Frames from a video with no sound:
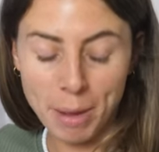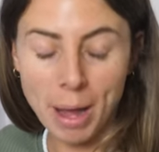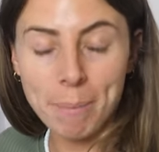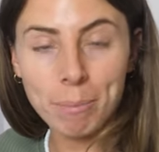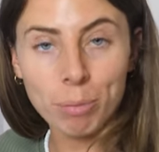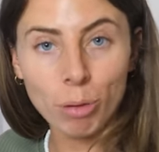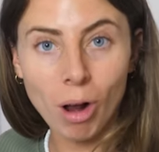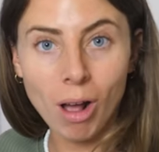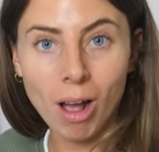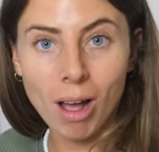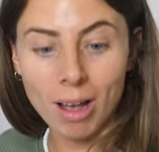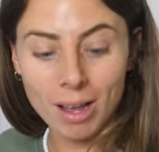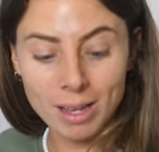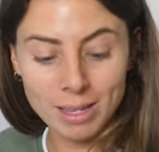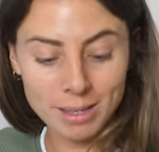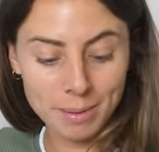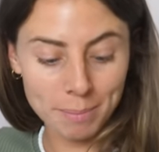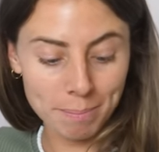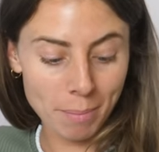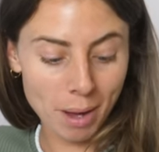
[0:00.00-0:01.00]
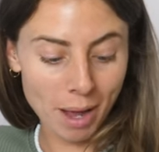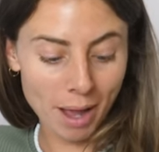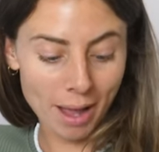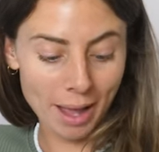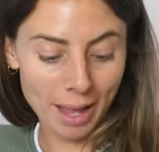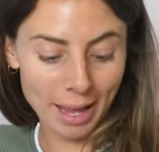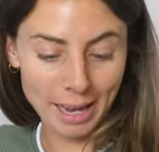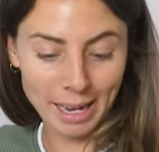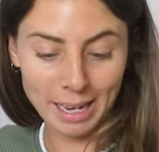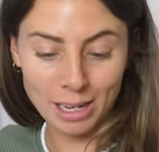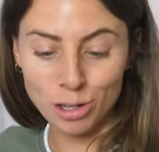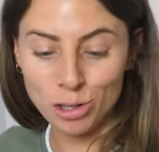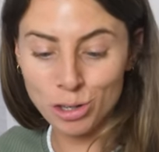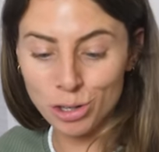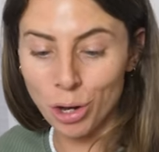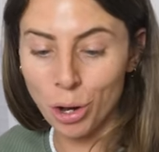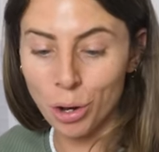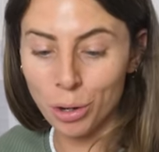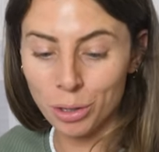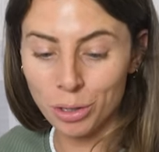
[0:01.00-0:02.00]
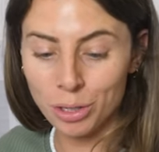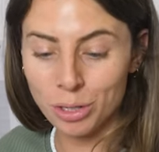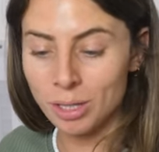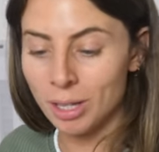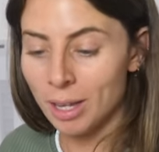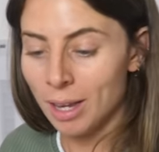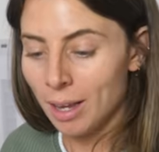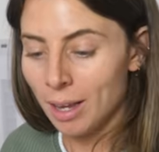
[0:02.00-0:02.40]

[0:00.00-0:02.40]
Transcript: my bras, my socks,